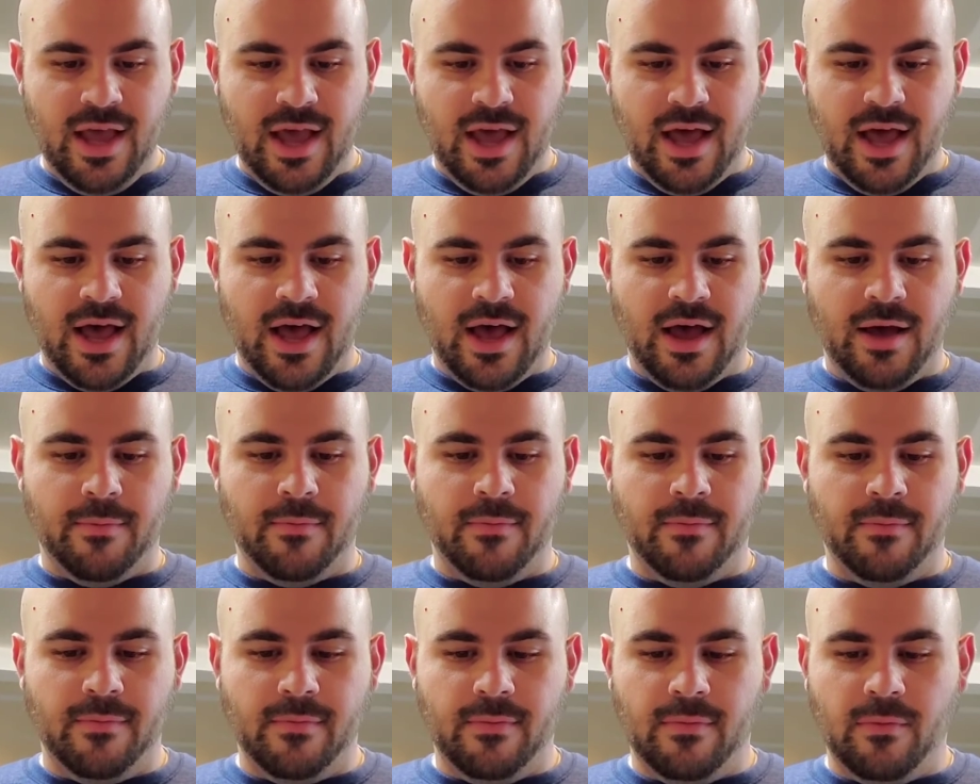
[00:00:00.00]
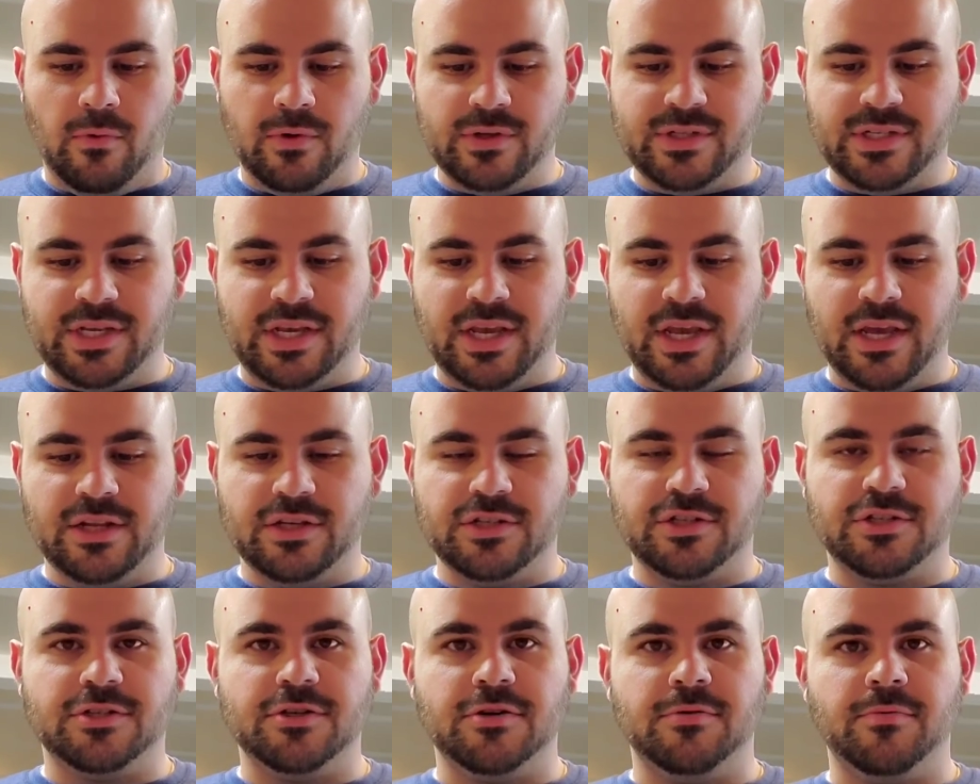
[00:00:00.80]
Once again,
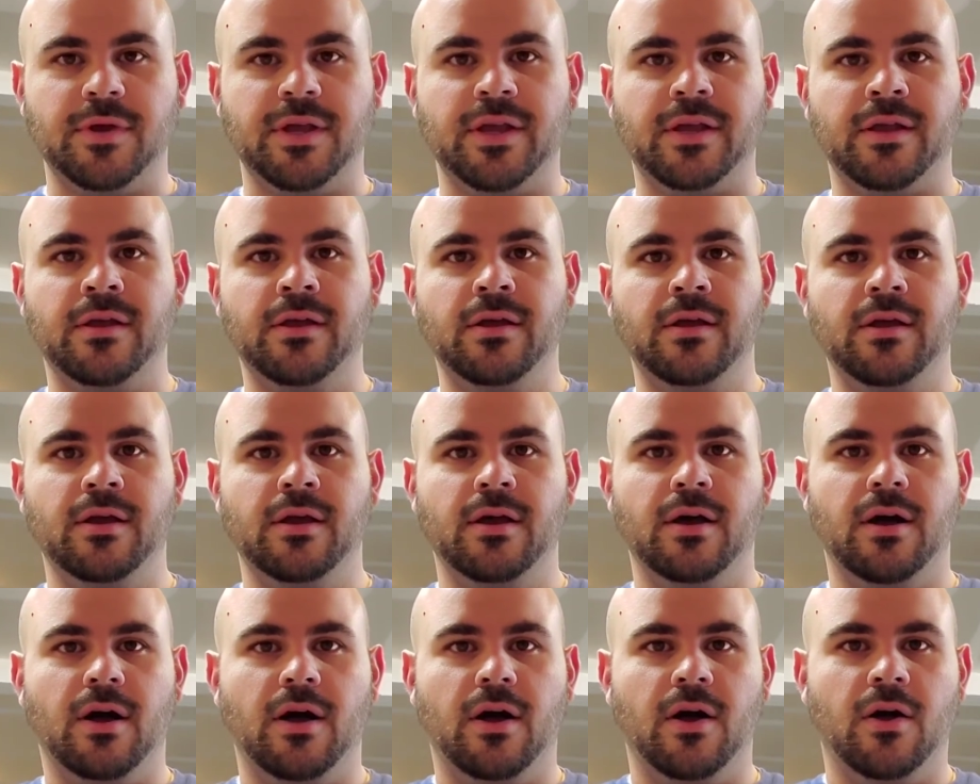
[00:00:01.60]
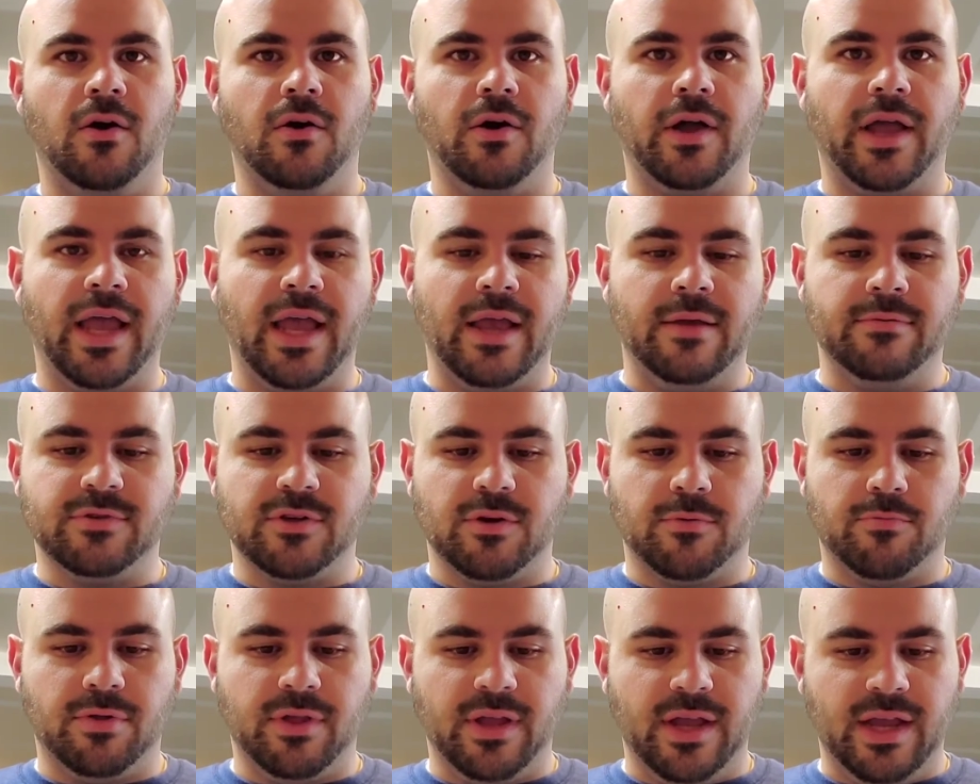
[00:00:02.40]
assuming all games
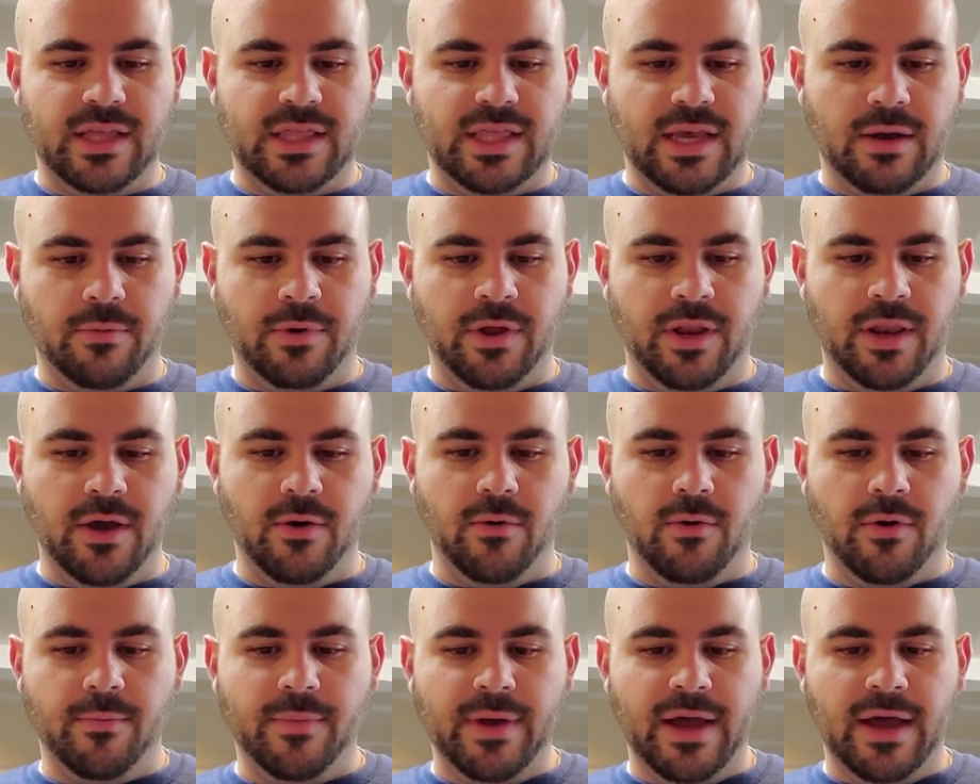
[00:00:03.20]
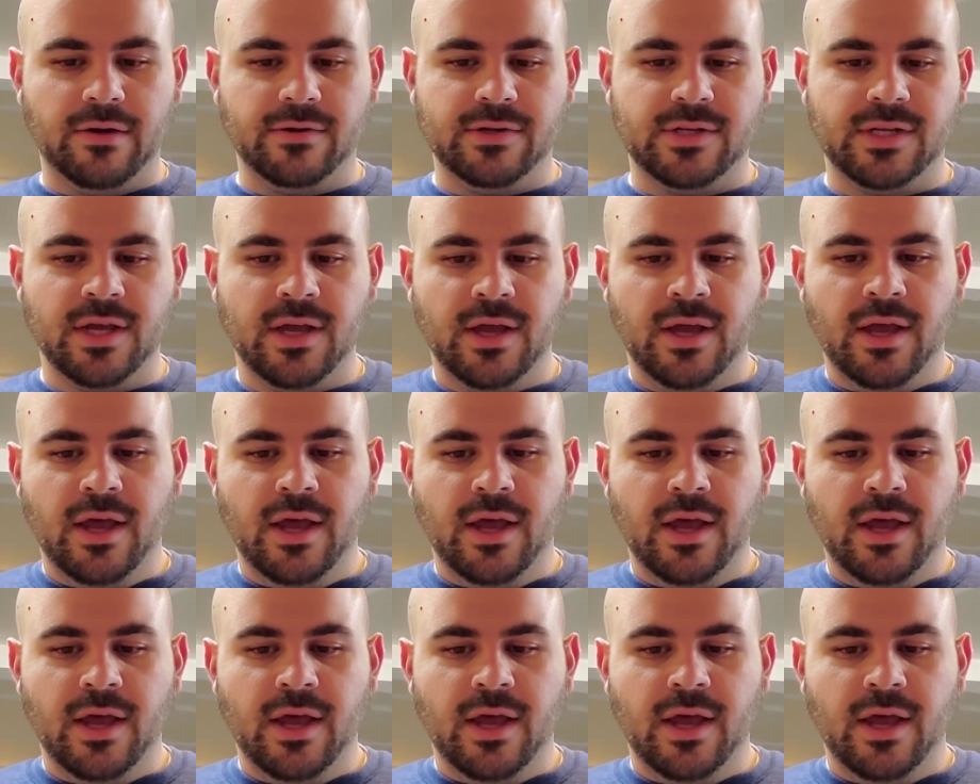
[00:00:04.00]
are played that we know about.